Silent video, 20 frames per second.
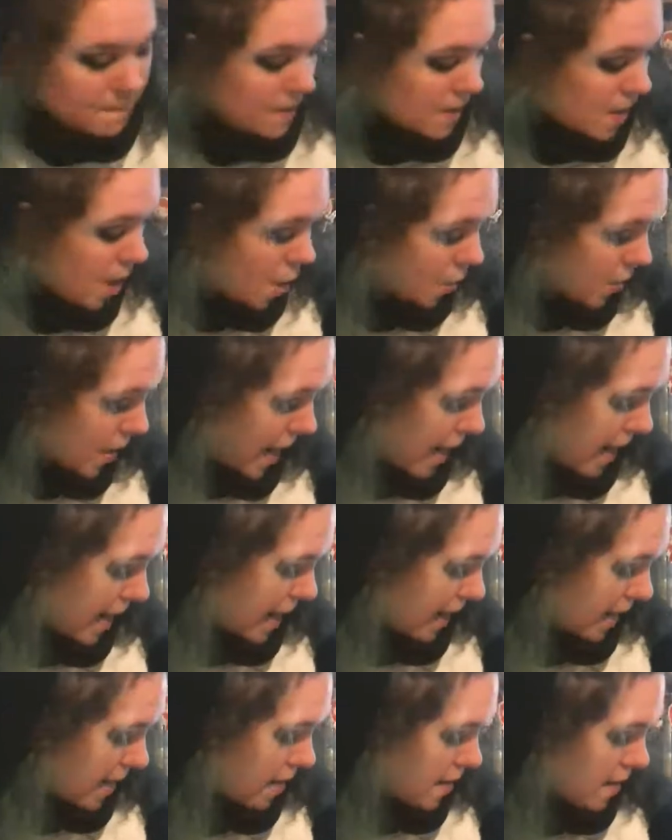
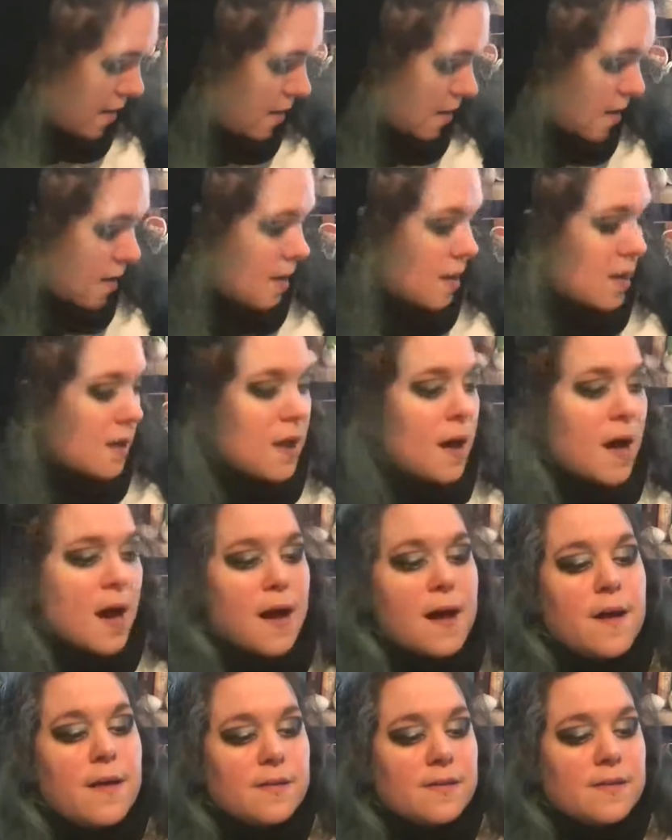Okay,
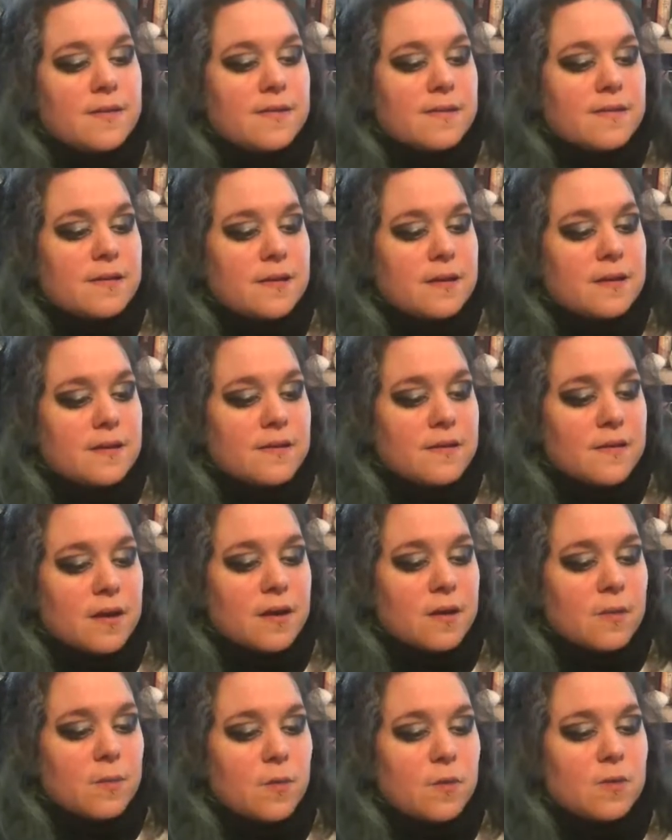and the
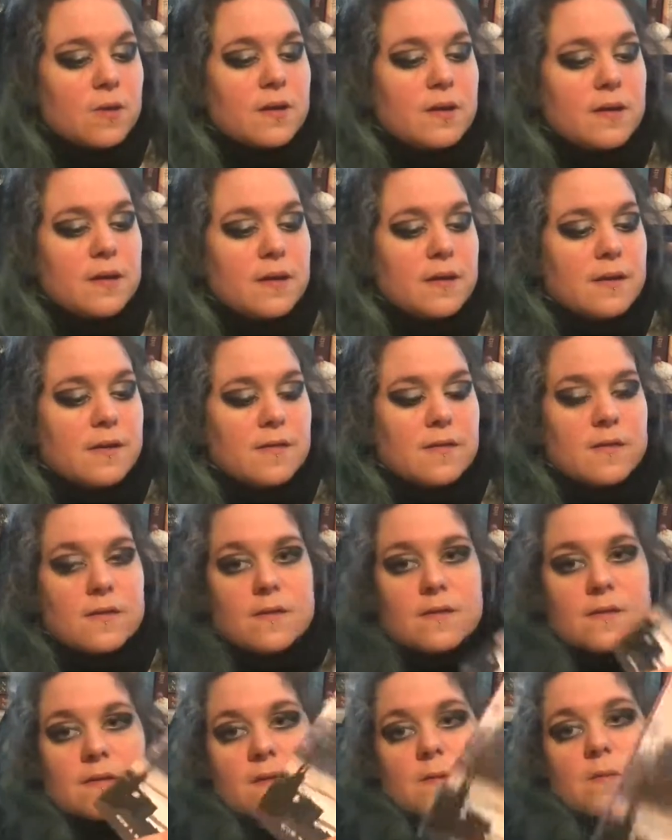second one
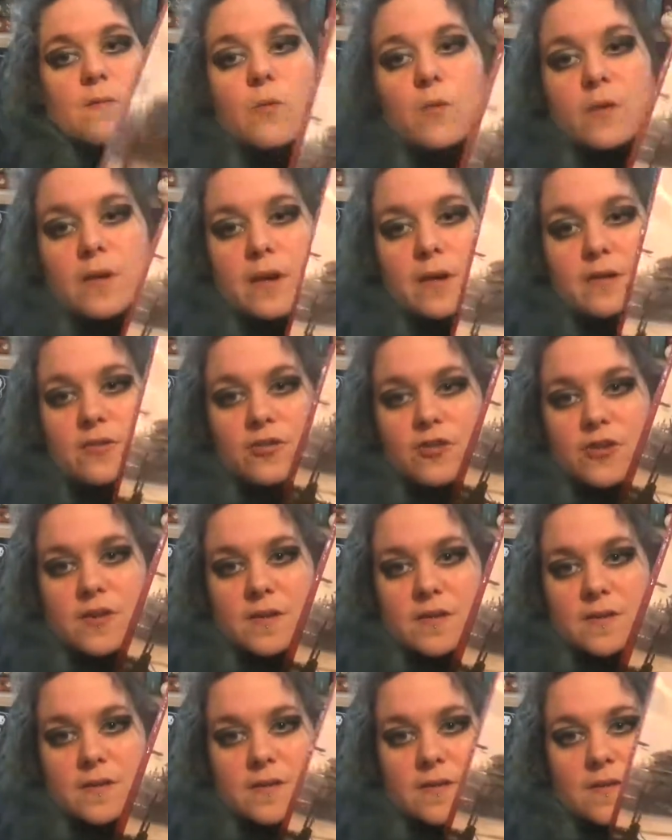is Mortal
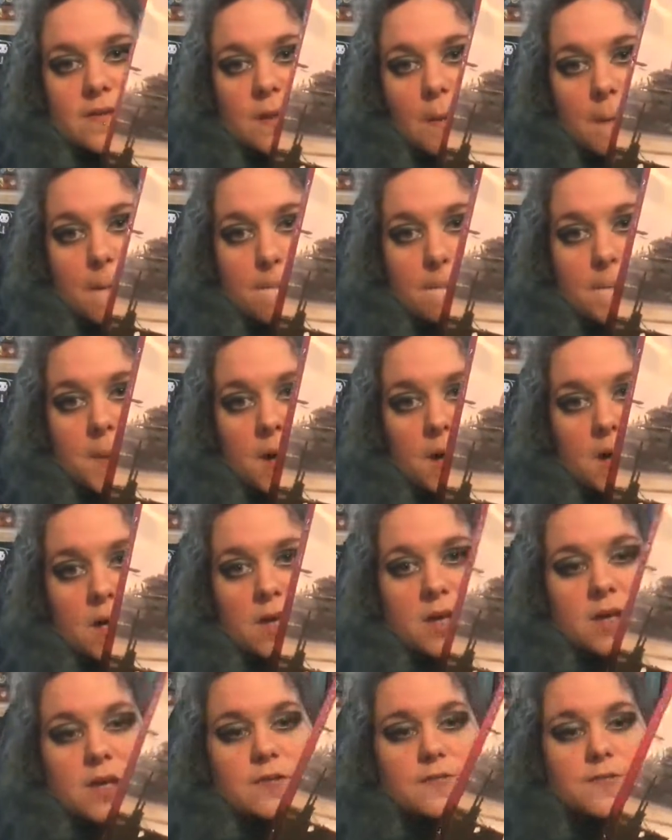Engines
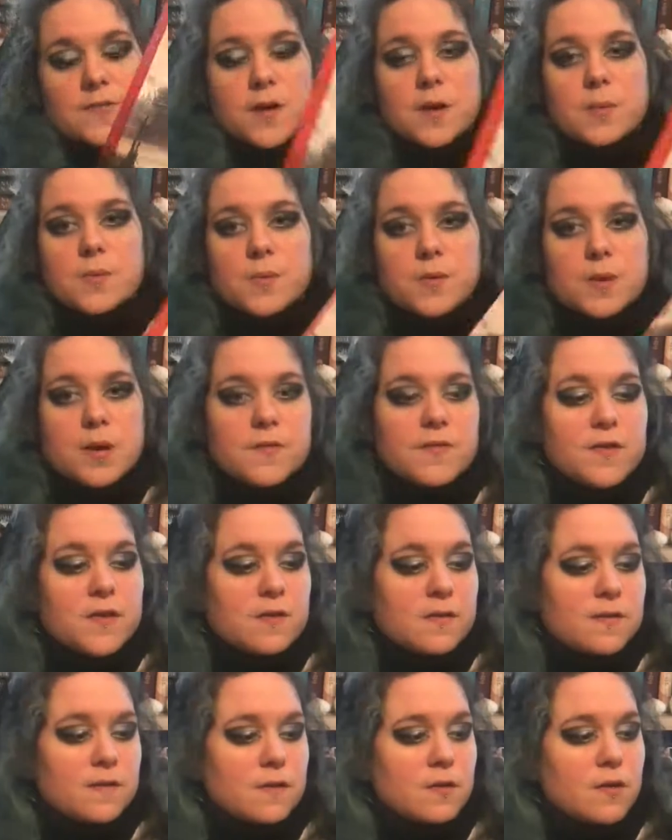by Philip Reeve.
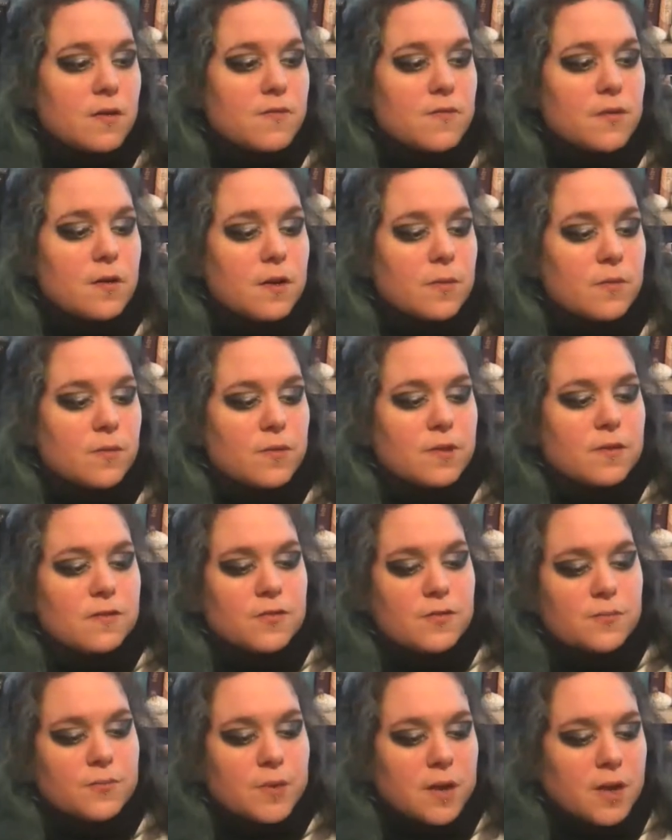This is a novel I wanted
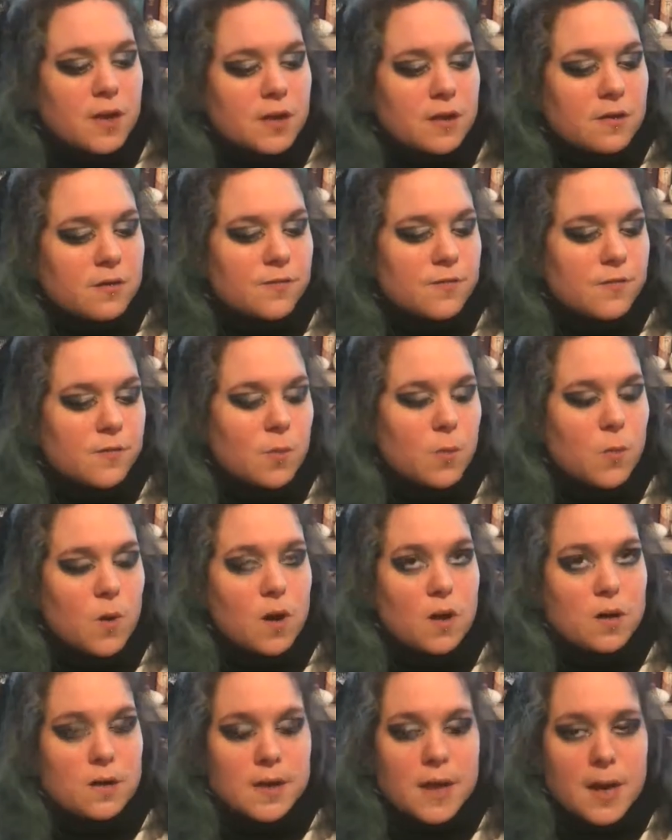to read for a
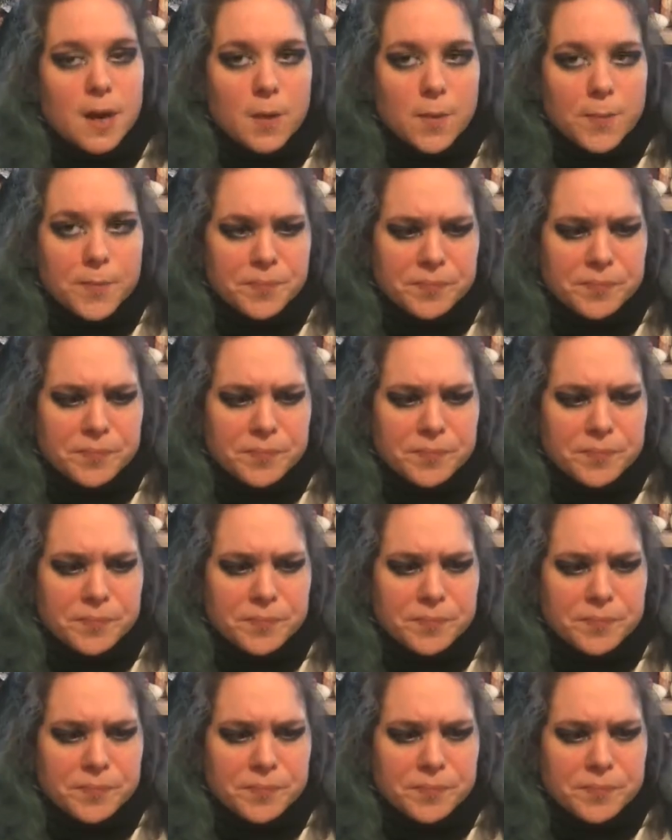while now.